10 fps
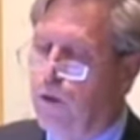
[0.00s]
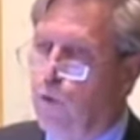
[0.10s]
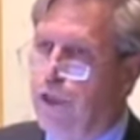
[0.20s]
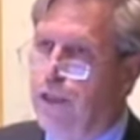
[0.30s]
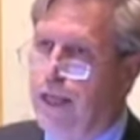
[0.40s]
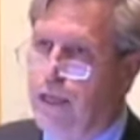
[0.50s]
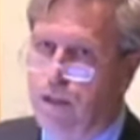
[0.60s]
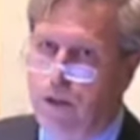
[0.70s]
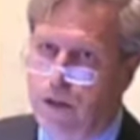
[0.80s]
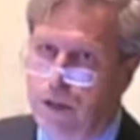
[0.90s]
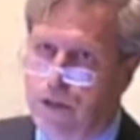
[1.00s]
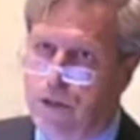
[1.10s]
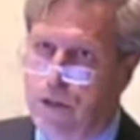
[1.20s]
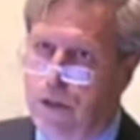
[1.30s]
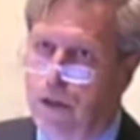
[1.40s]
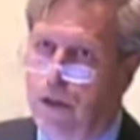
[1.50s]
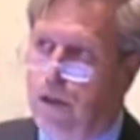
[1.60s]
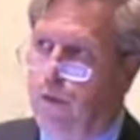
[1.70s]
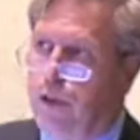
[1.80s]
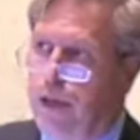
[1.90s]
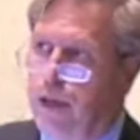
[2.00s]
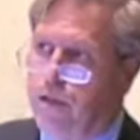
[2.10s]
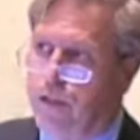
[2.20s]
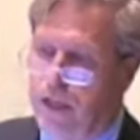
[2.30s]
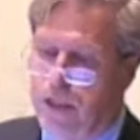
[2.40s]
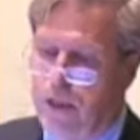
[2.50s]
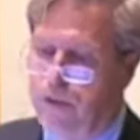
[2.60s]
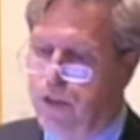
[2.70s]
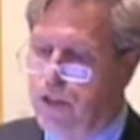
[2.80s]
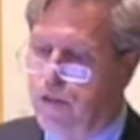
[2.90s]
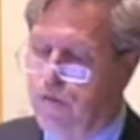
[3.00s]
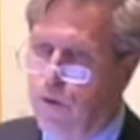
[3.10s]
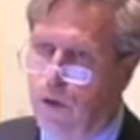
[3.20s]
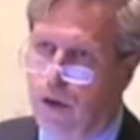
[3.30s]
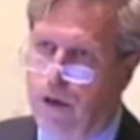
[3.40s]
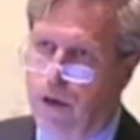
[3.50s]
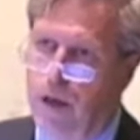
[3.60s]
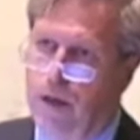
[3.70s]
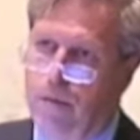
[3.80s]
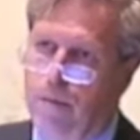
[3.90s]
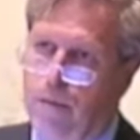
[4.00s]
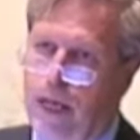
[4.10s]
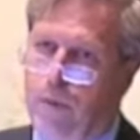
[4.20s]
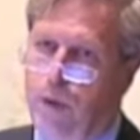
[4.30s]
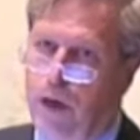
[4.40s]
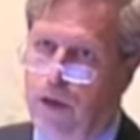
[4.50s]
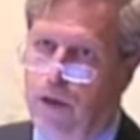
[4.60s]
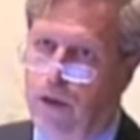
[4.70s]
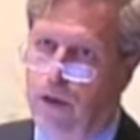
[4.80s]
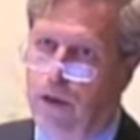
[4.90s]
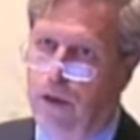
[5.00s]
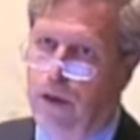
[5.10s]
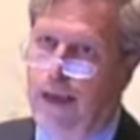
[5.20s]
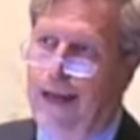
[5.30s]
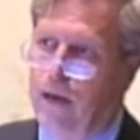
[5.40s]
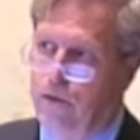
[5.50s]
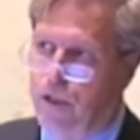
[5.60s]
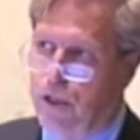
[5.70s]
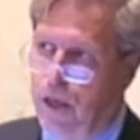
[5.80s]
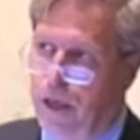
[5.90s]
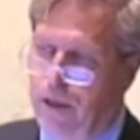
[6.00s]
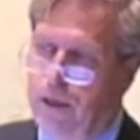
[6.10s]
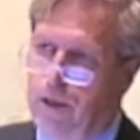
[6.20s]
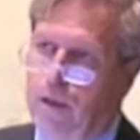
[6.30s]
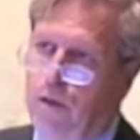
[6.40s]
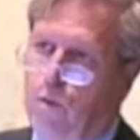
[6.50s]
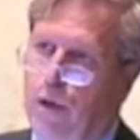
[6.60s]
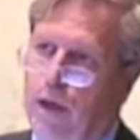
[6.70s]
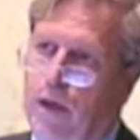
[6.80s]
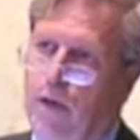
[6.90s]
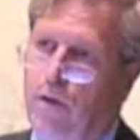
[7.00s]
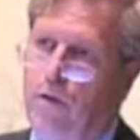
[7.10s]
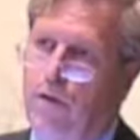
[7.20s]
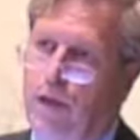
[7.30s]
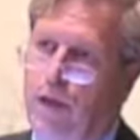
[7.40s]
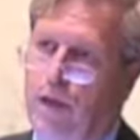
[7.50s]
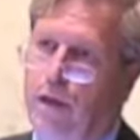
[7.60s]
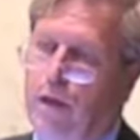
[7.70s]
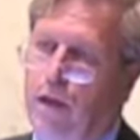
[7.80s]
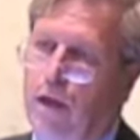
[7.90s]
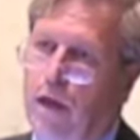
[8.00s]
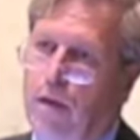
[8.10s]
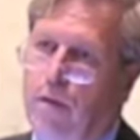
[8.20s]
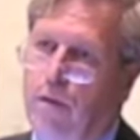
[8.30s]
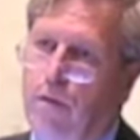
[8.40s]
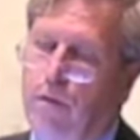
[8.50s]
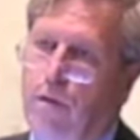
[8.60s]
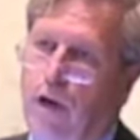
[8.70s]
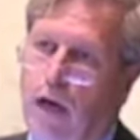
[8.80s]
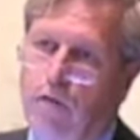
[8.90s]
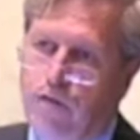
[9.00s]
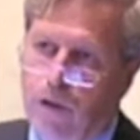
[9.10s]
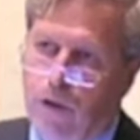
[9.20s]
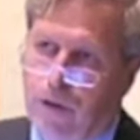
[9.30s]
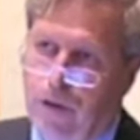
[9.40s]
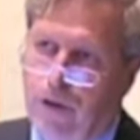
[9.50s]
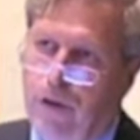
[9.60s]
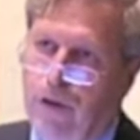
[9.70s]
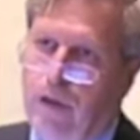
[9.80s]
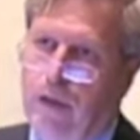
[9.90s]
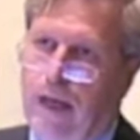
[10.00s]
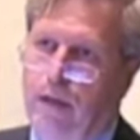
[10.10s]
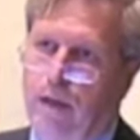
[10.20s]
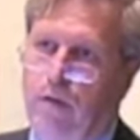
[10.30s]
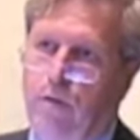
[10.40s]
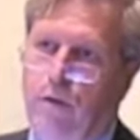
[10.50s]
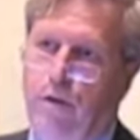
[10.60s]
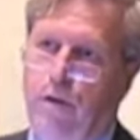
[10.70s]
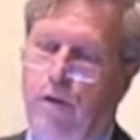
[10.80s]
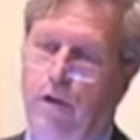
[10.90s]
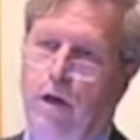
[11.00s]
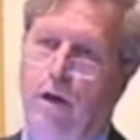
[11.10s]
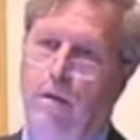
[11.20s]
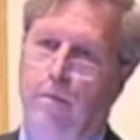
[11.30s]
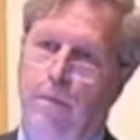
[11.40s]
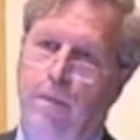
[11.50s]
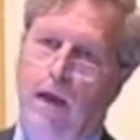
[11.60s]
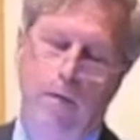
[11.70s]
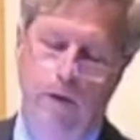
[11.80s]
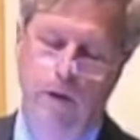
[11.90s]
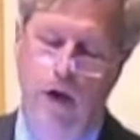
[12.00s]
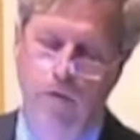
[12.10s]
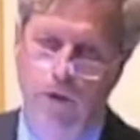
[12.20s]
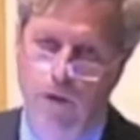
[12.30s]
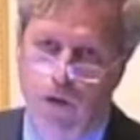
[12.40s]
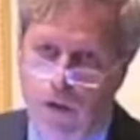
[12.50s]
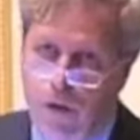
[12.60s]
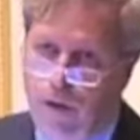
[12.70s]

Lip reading: We tested this with an LSEC 764 light monitor outside, where the unfiltered light level, the unfiltered